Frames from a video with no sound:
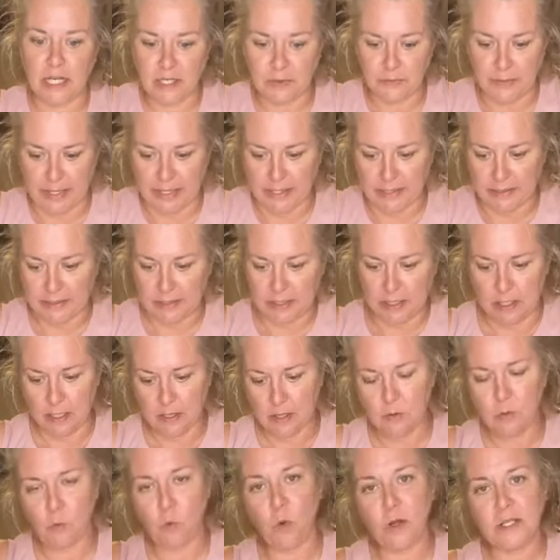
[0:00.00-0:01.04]
Anyways,
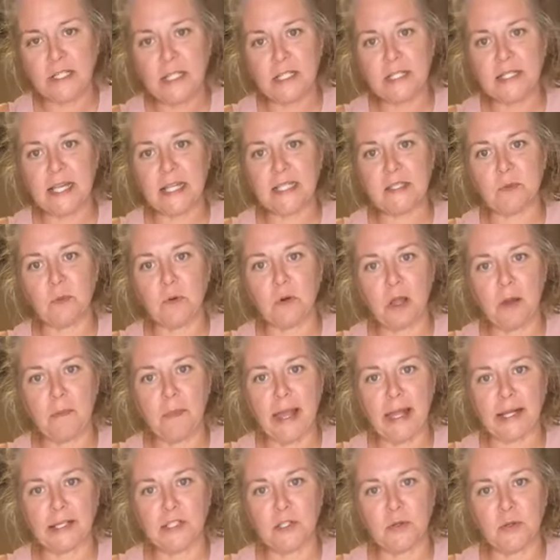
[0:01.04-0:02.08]
once it sets, we'll
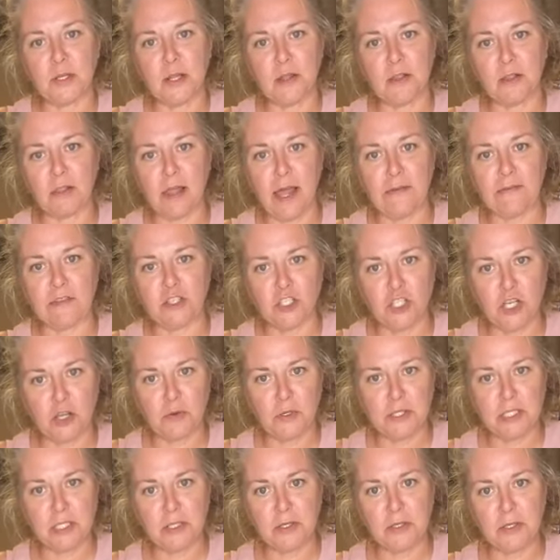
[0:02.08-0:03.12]
come back and do another live and
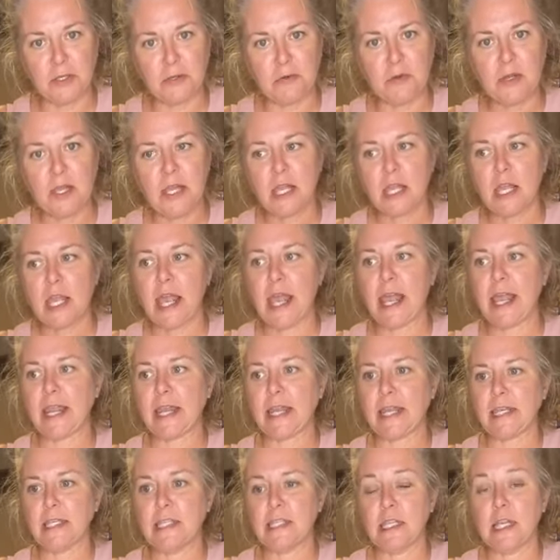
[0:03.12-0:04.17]
show it to you.
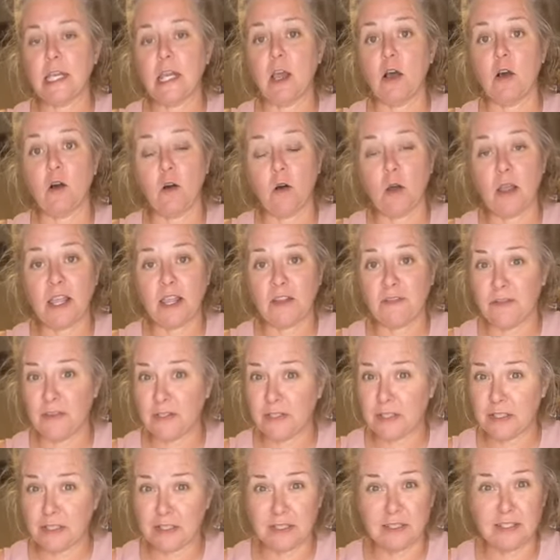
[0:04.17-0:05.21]
And
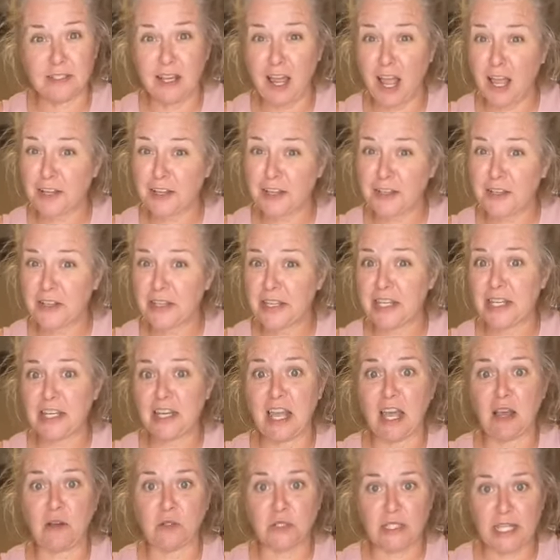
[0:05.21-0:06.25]
if it's not
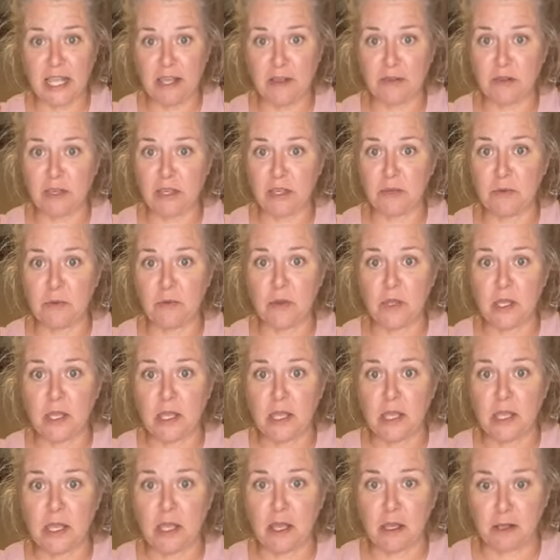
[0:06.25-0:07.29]
good, I will tell you
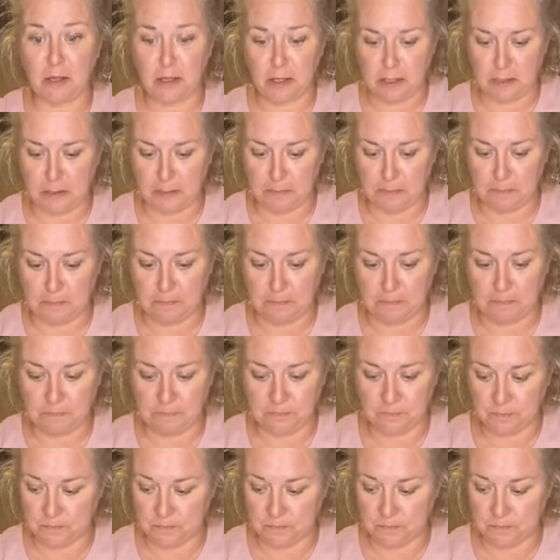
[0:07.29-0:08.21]
um,